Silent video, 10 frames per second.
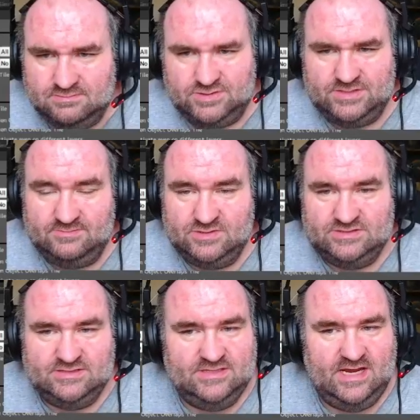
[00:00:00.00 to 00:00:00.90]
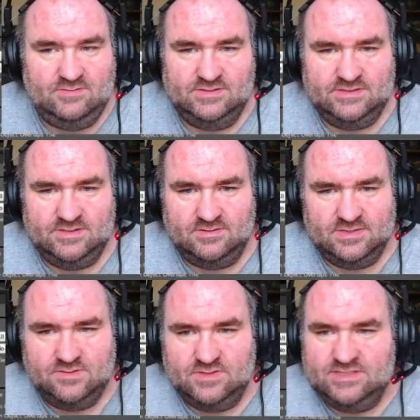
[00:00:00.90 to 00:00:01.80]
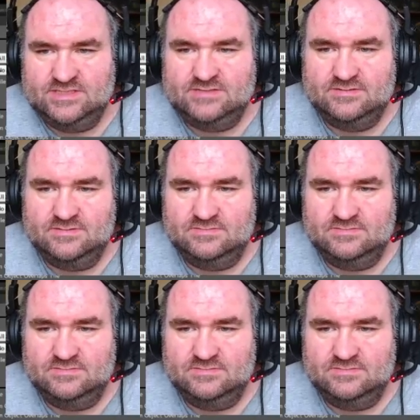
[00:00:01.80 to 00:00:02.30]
for some reason that one's the only one that's,